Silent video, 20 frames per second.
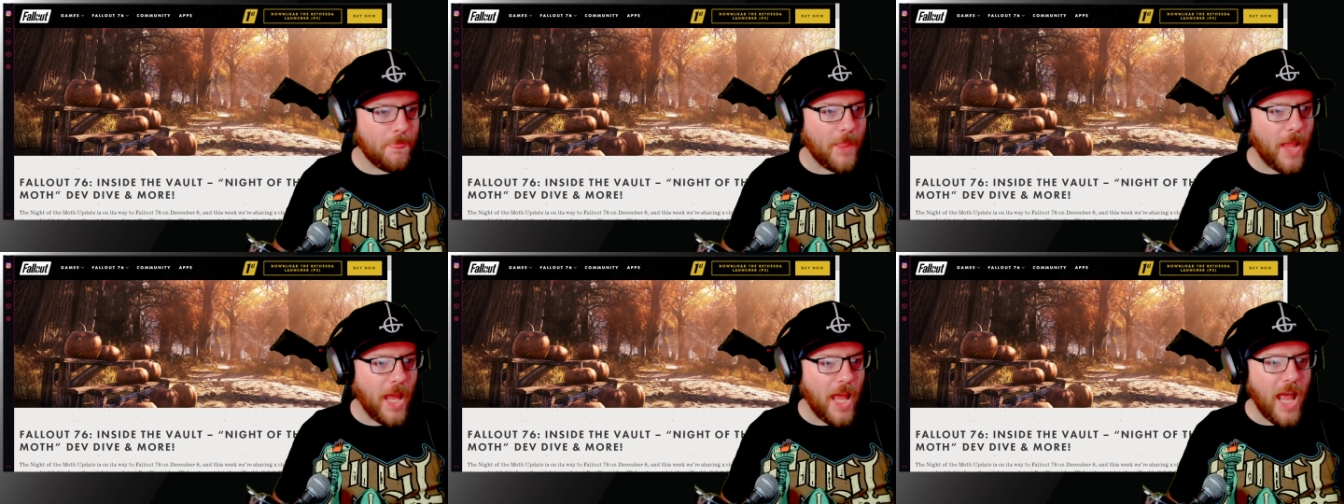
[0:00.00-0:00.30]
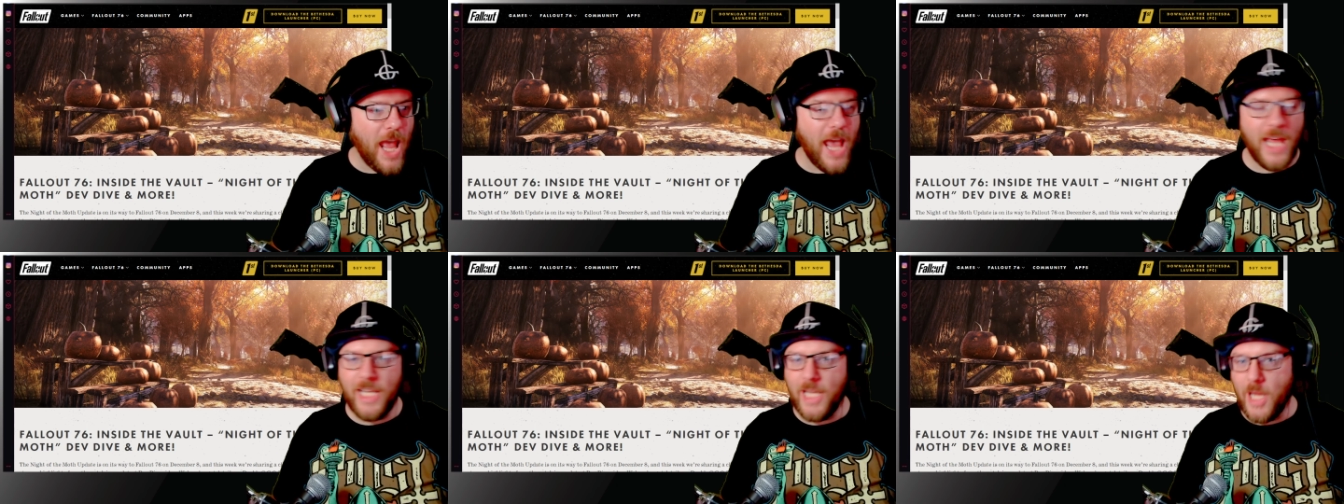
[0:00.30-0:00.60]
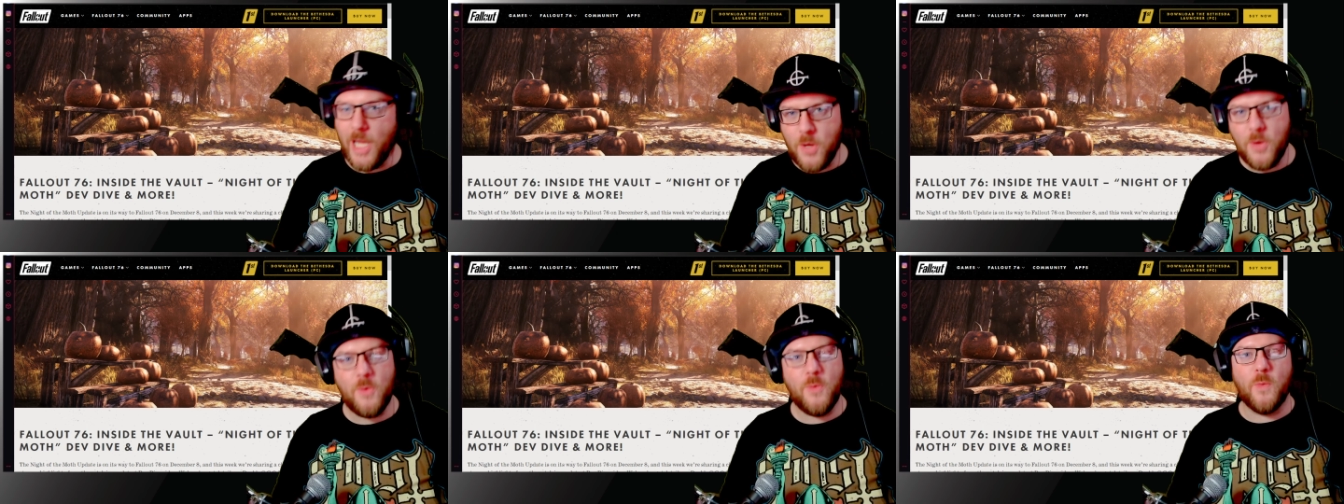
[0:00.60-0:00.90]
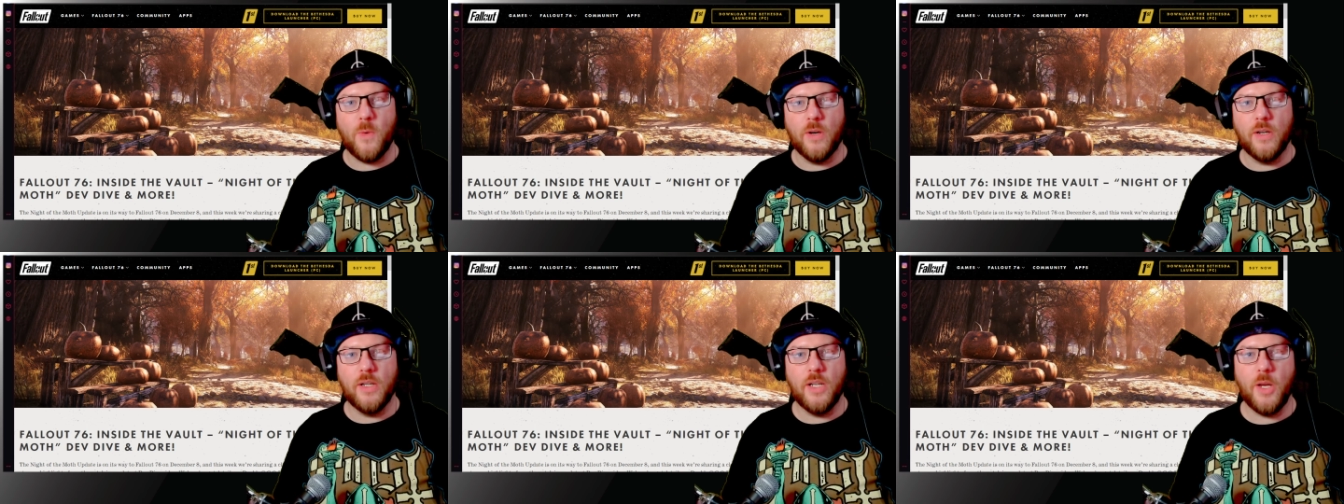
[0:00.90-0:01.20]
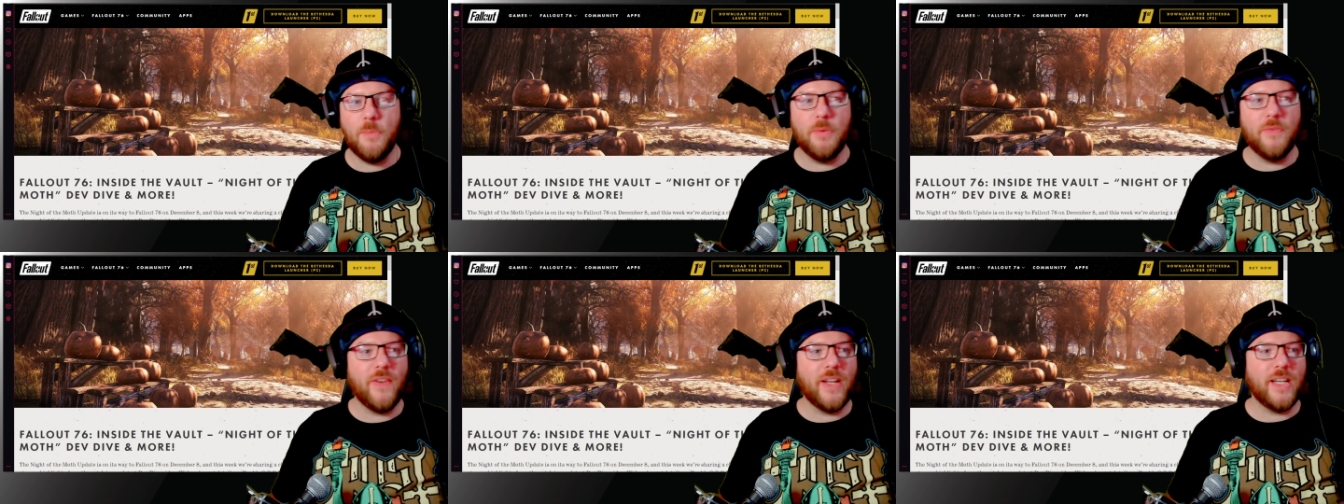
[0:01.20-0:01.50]
Hello,
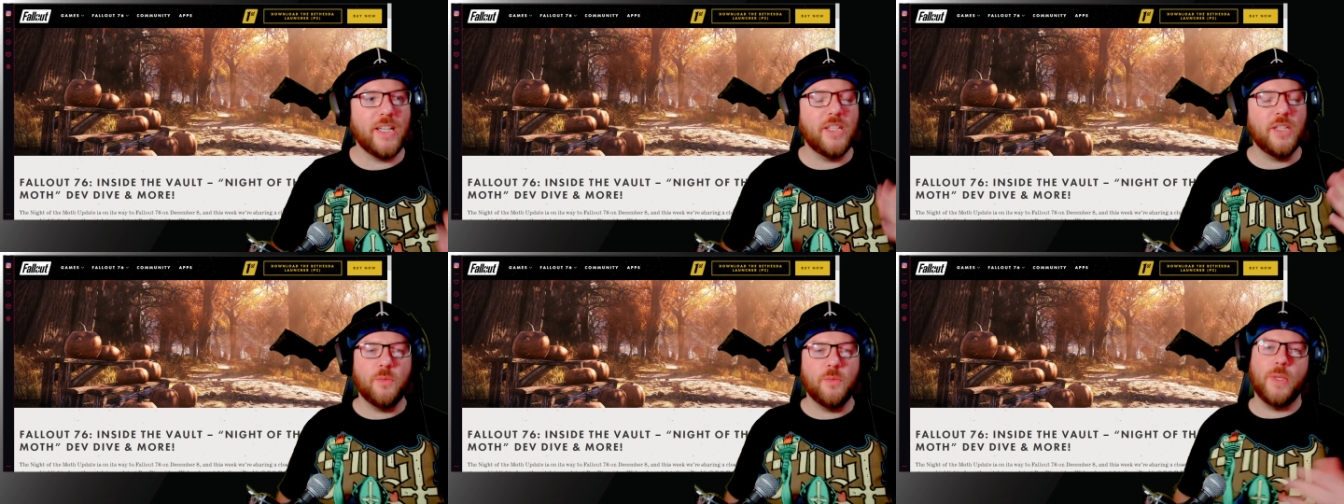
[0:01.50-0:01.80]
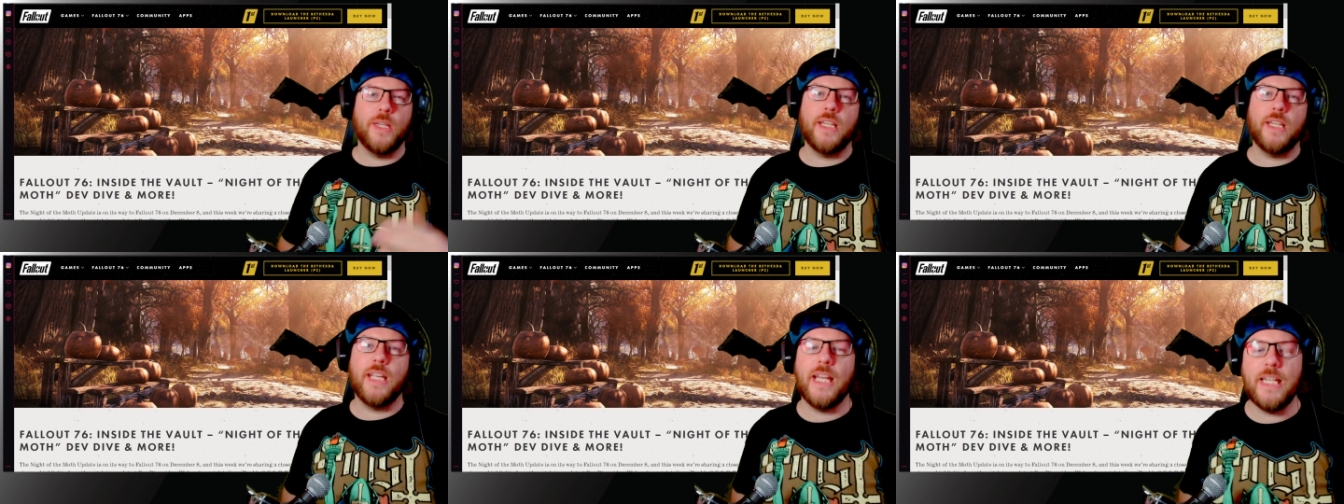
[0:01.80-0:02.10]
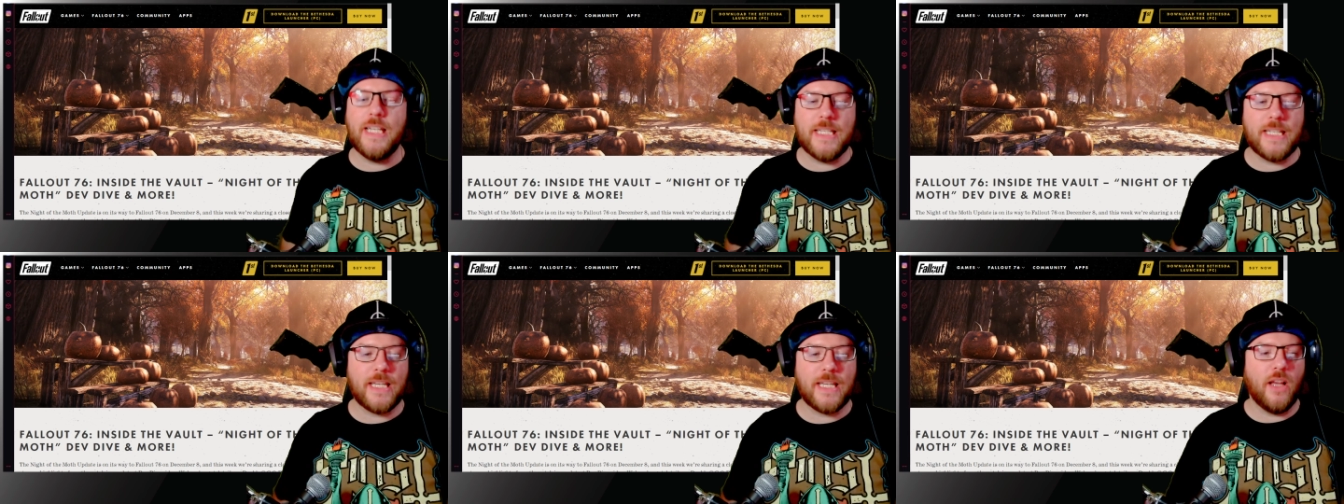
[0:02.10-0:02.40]
hope you've had a good weekend.